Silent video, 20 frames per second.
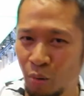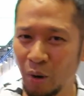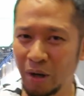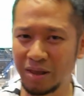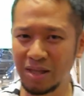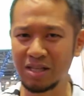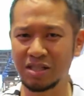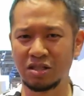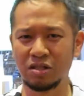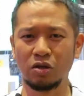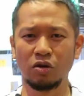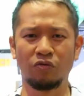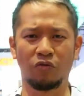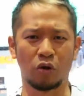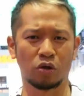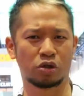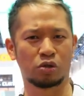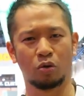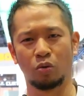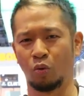what these new
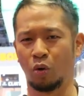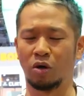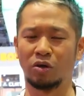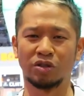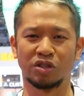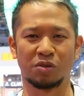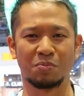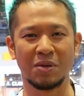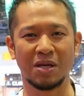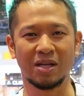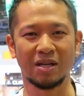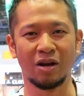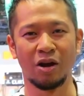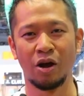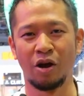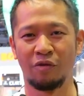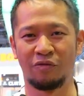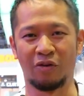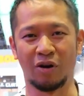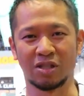virtual worlds mean
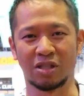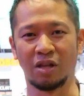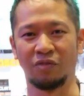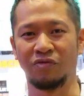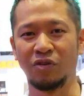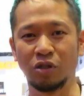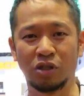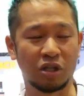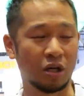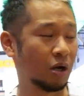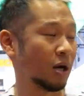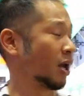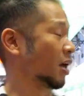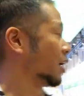for us in the future.